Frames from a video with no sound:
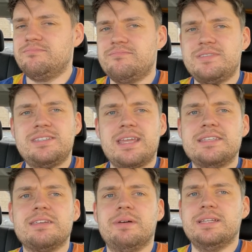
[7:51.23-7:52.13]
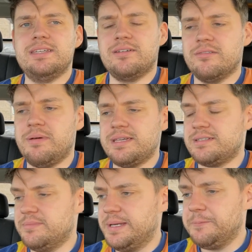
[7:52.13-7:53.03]
sensibility got the
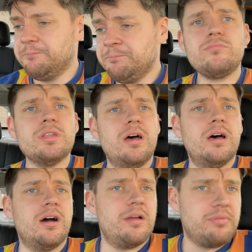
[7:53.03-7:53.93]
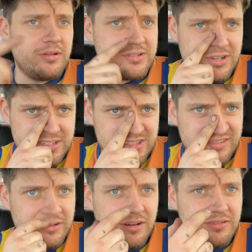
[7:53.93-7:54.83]
best of me. I apologise that
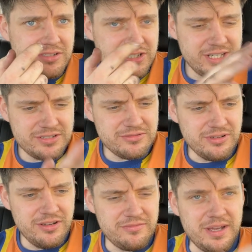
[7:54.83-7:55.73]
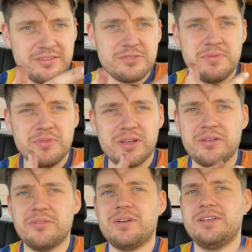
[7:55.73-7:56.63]
I've got shit all over me. I've just been working
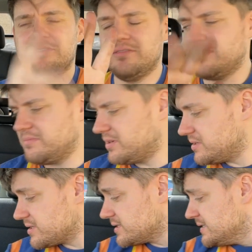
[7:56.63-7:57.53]
on the Range Rover. I apologise.